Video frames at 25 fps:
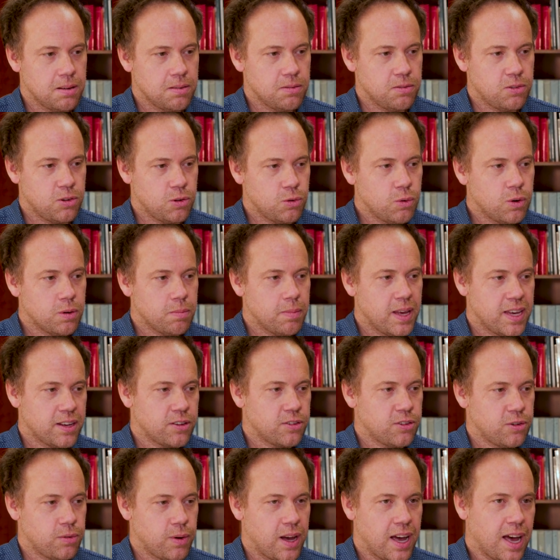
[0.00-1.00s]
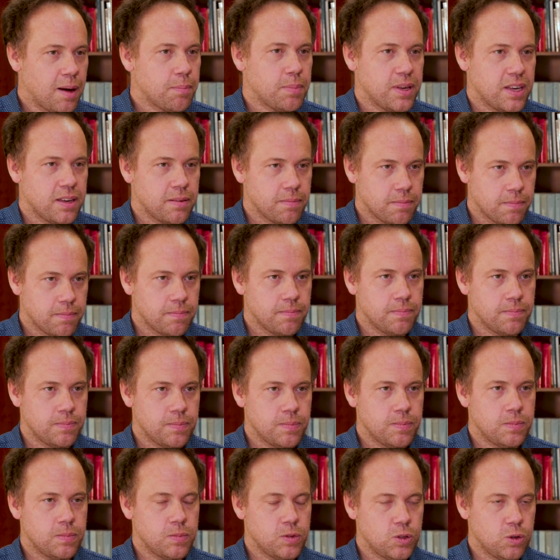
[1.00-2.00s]
Do what makes you happy.
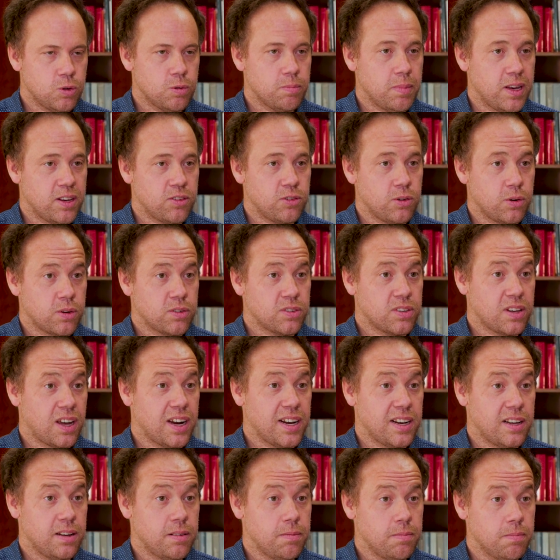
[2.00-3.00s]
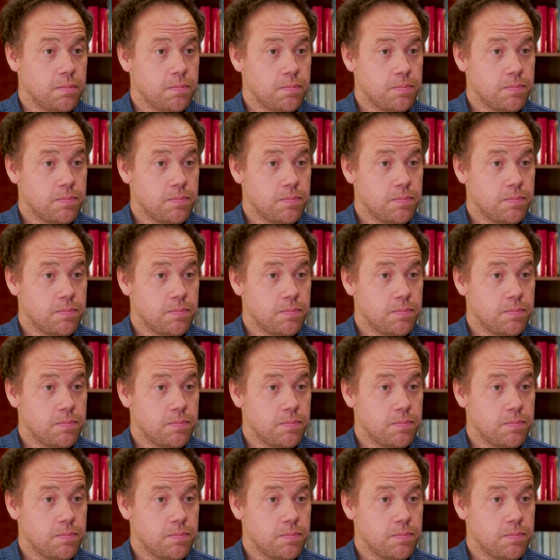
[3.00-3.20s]
Do what makes you excited.